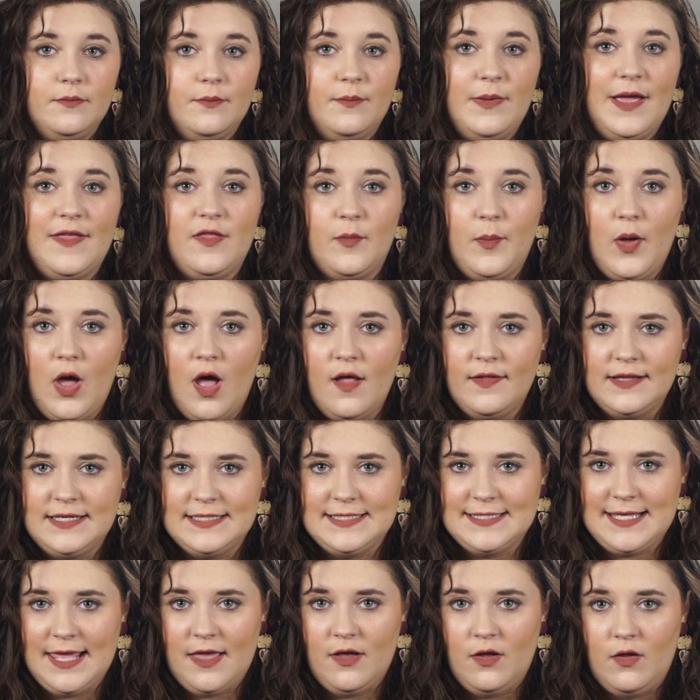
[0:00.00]
By the Pauling
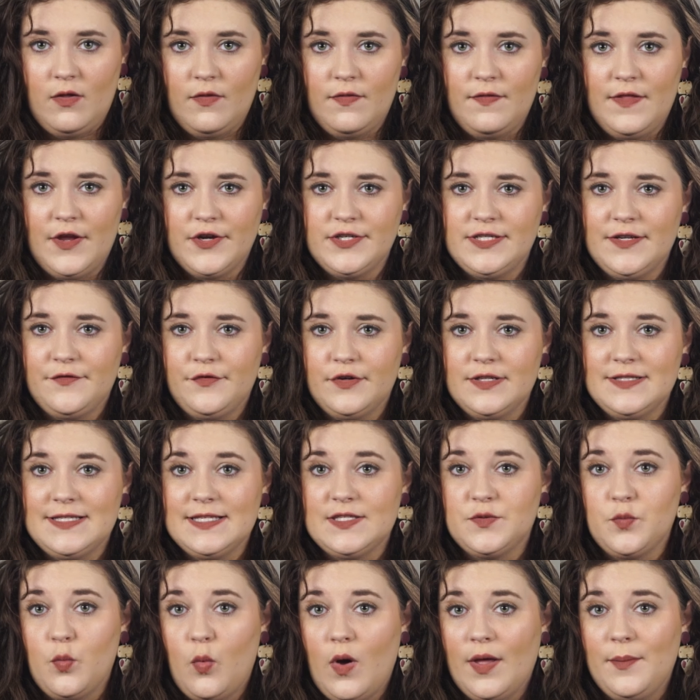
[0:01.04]
scale, their difference
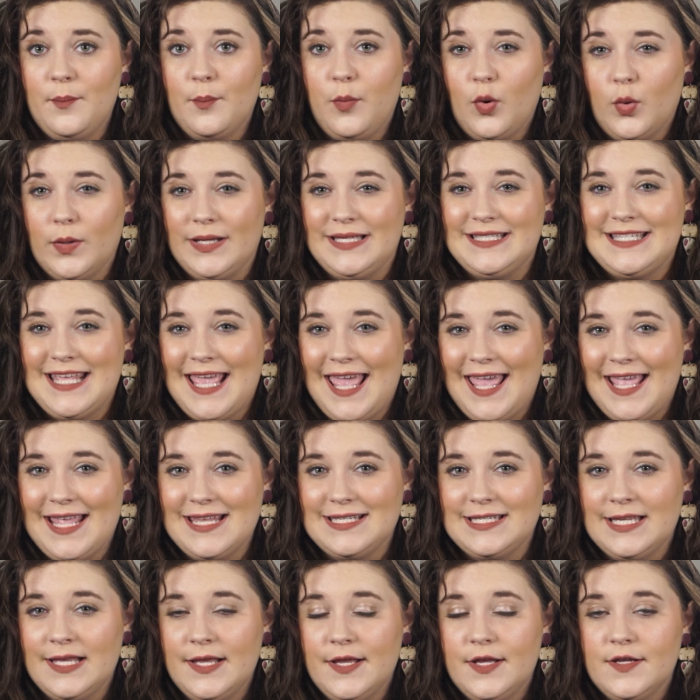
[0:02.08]
is
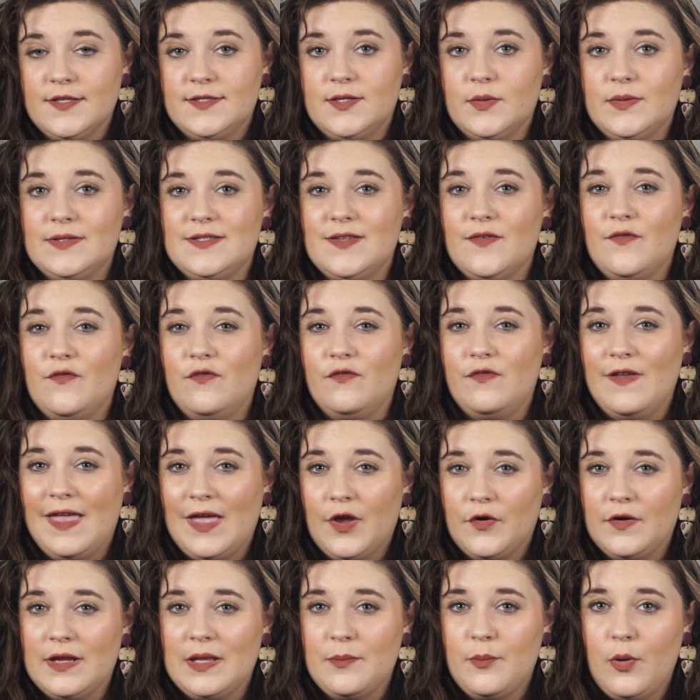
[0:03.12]
1.8, so it's a
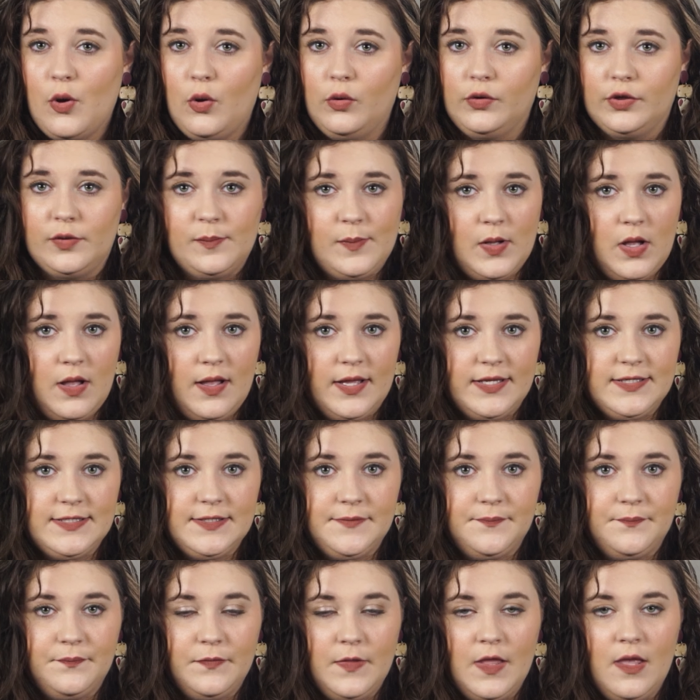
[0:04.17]
very polar bond.
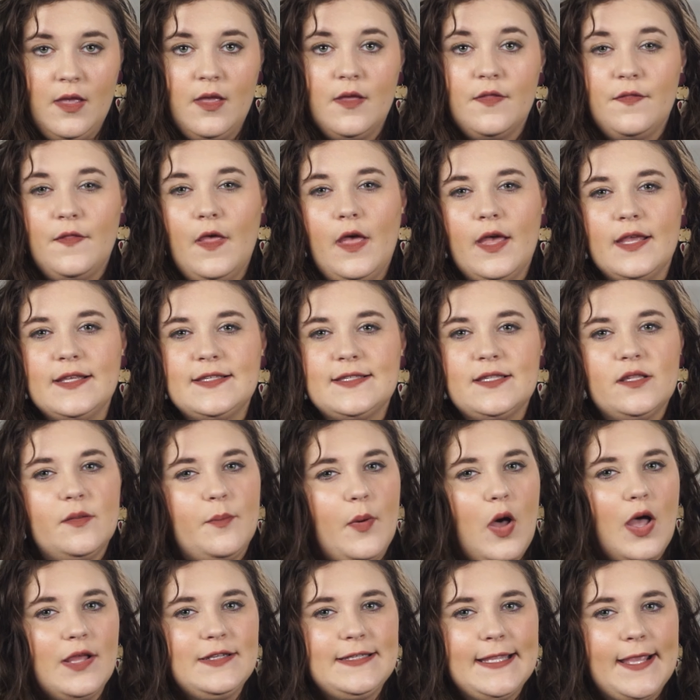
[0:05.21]
Thus, the
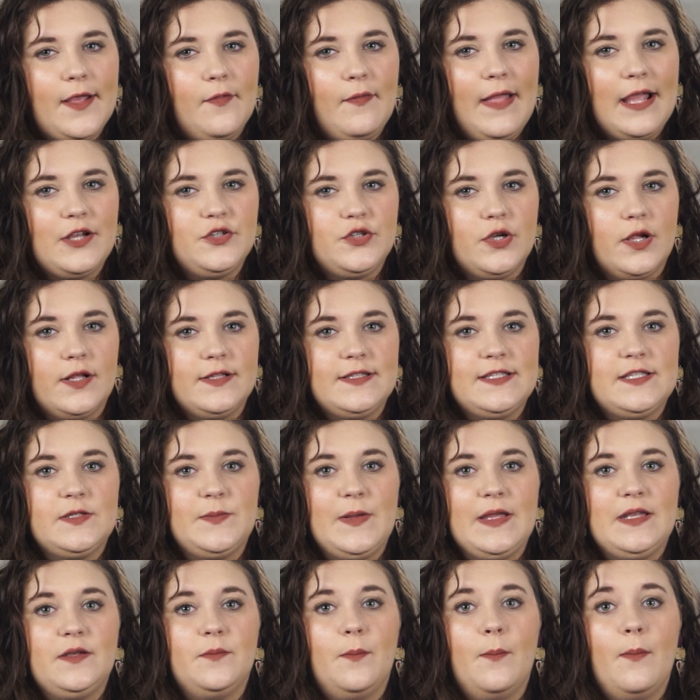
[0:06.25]
bonding electrons
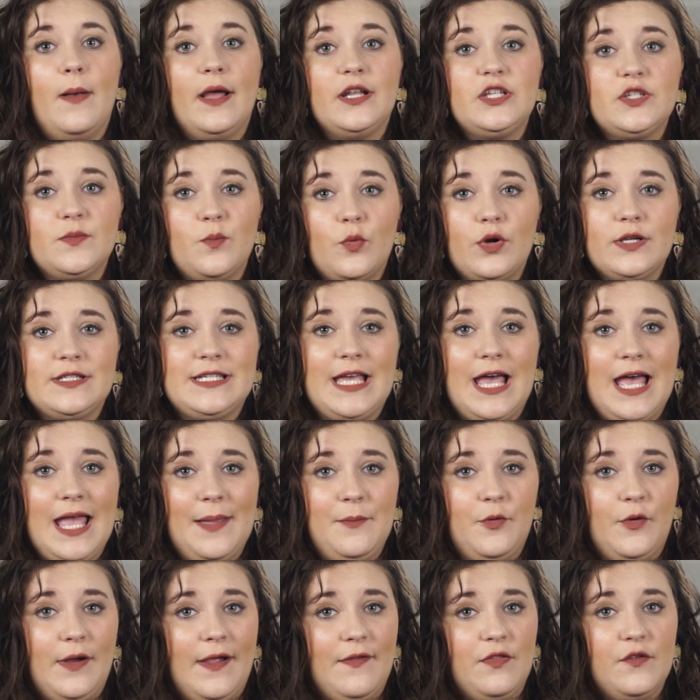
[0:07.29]
spend much more
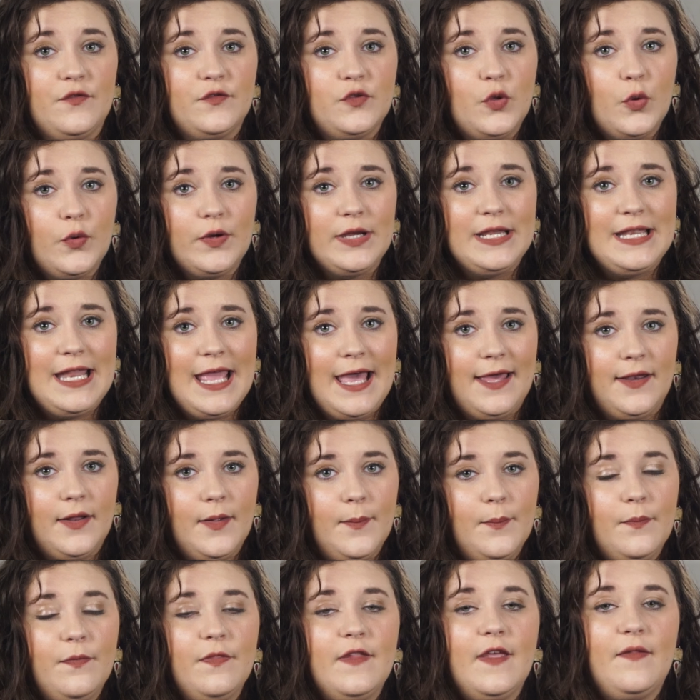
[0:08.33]
time around the fluorine
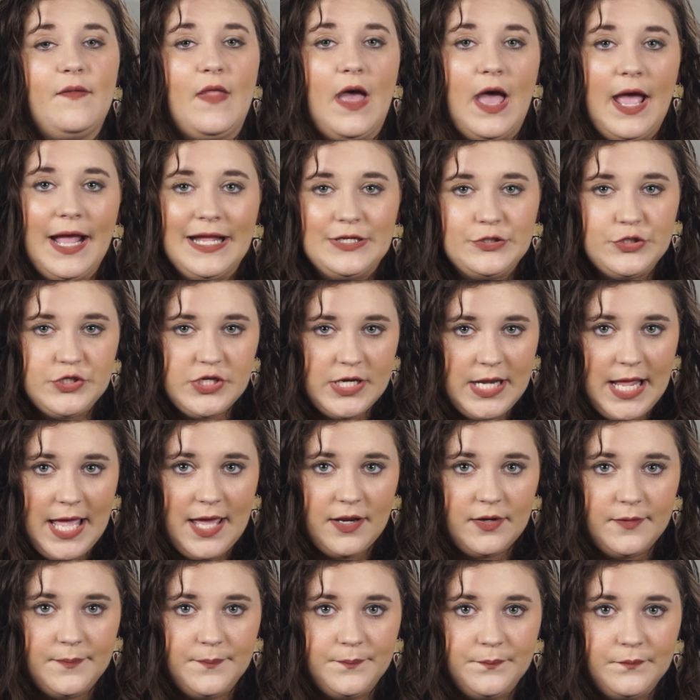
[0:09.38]
atom than the hydrogen
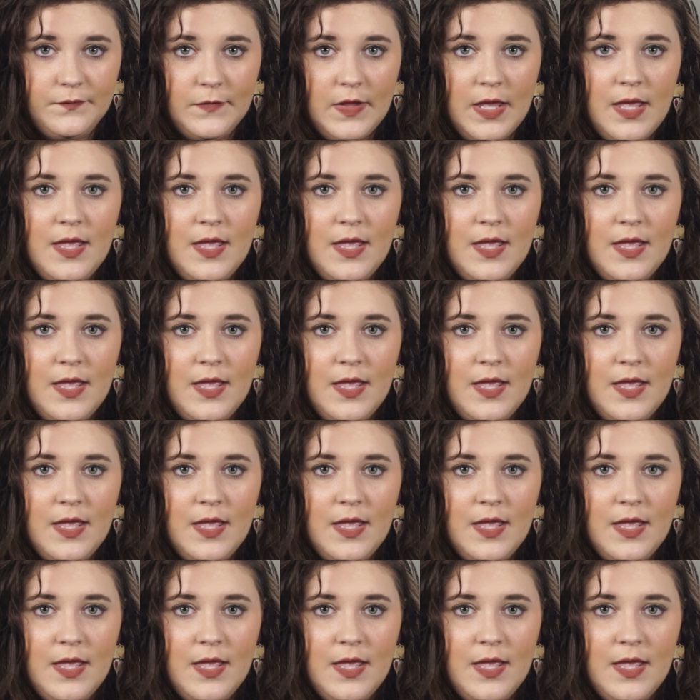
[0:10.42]
atom.